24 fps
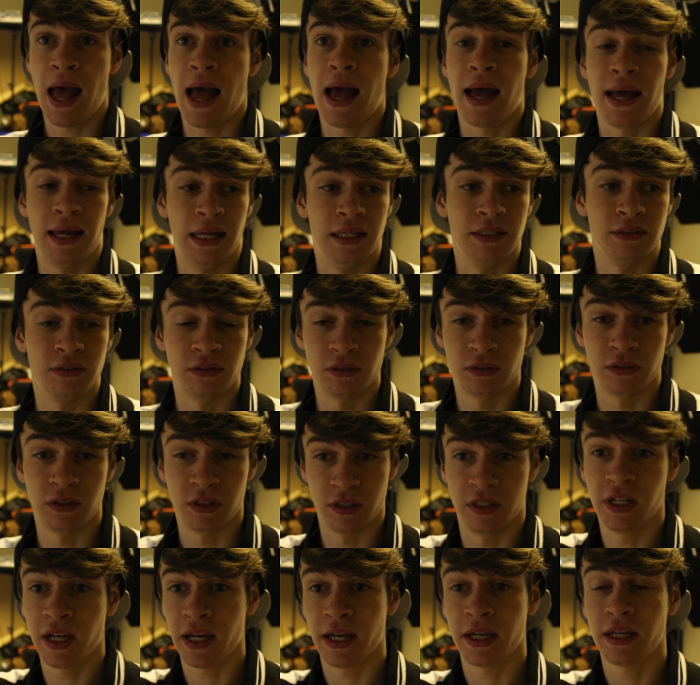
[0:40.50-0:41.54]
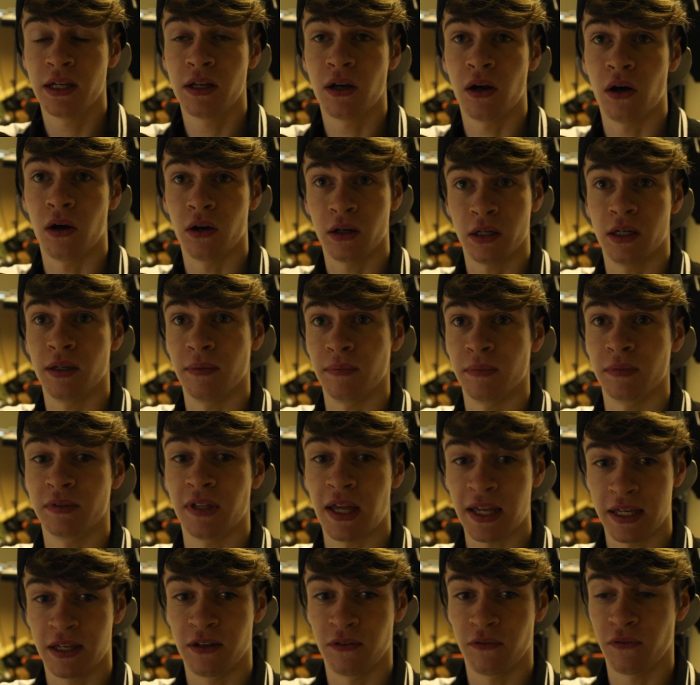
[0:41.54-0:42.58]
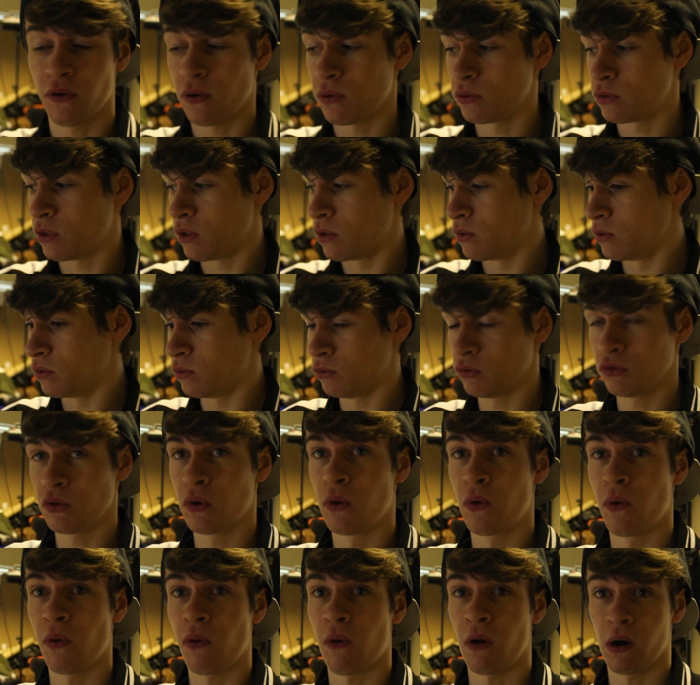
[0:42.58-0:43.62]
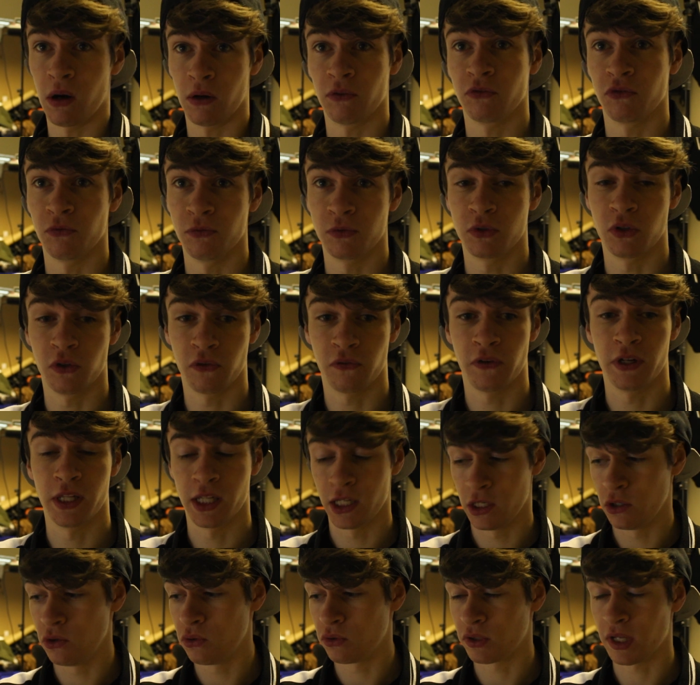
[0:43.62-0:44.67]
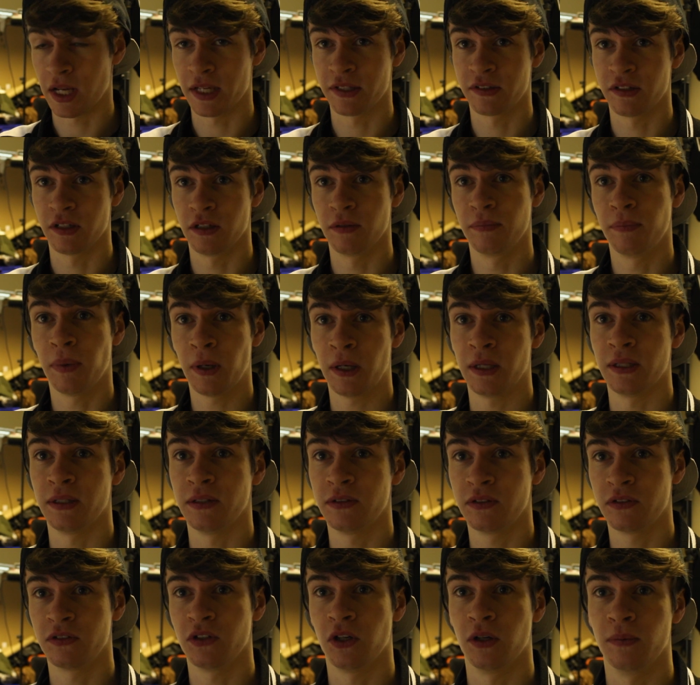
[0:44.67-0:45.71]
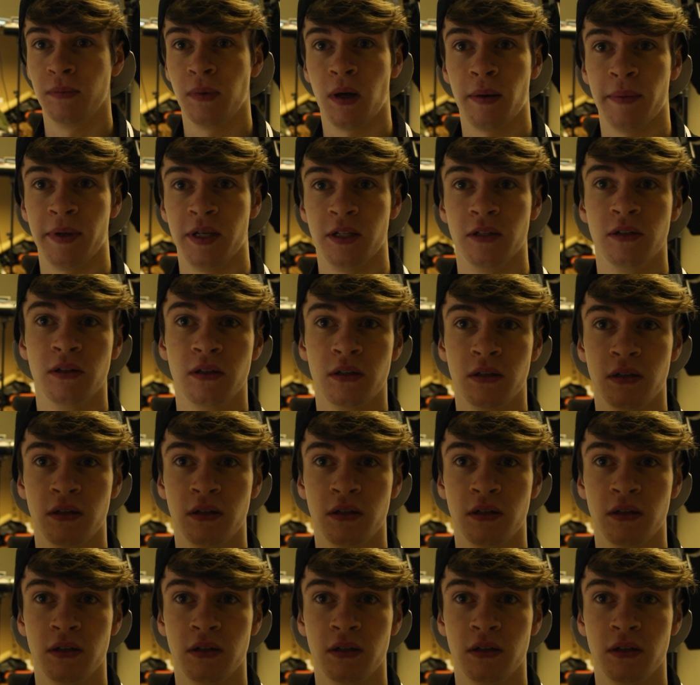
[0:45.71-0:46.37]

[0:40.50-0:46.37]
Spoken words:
And today I am taking photos of some stuff for the newsletter. By some, I mean